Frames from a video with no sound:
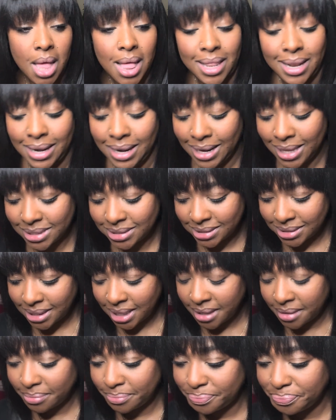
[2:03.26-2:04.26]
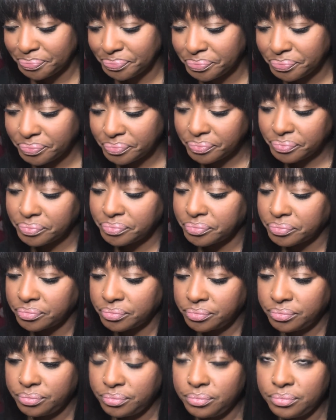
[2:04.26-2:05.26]
let's see.
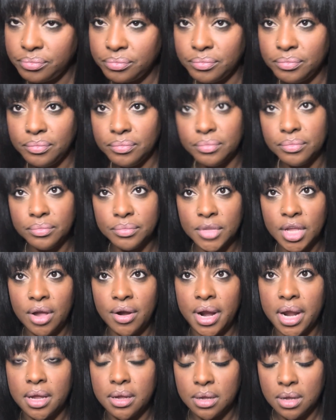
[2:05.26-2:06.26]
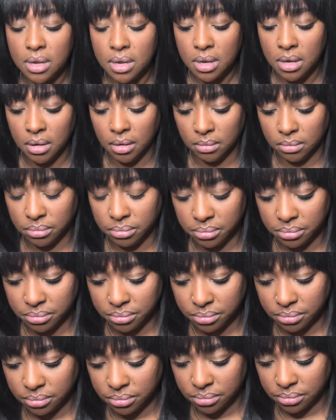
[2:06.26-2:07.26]
All right.
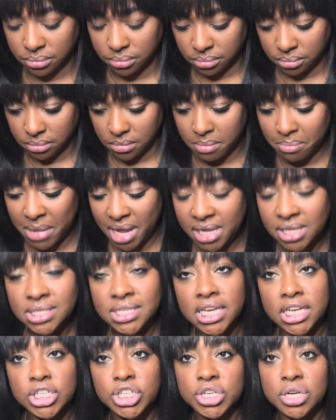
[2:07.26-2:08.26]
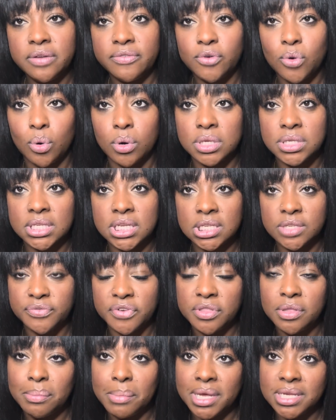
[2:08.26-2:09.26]
My intention, of course, is
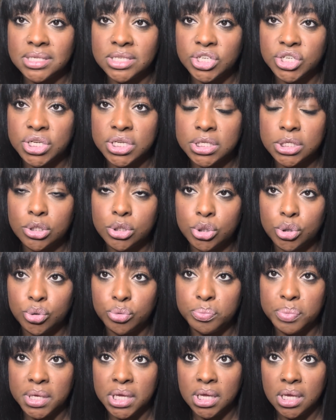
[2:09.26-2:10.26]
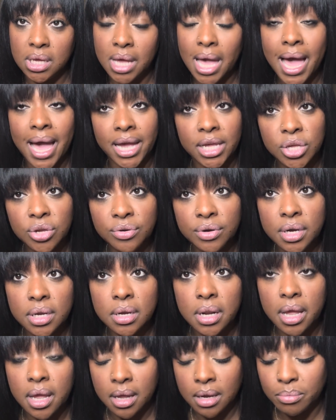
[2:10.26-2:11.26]
for the messages to be
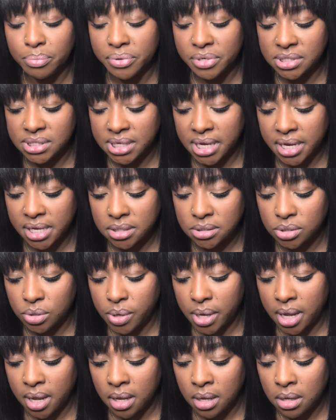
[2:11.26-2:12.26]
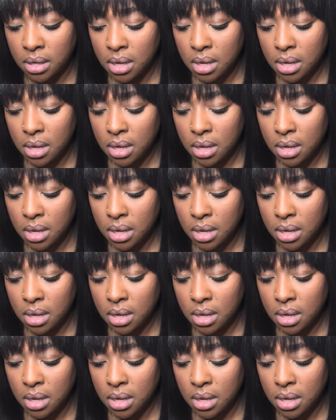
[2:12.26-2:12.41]
accurate and precise, okay?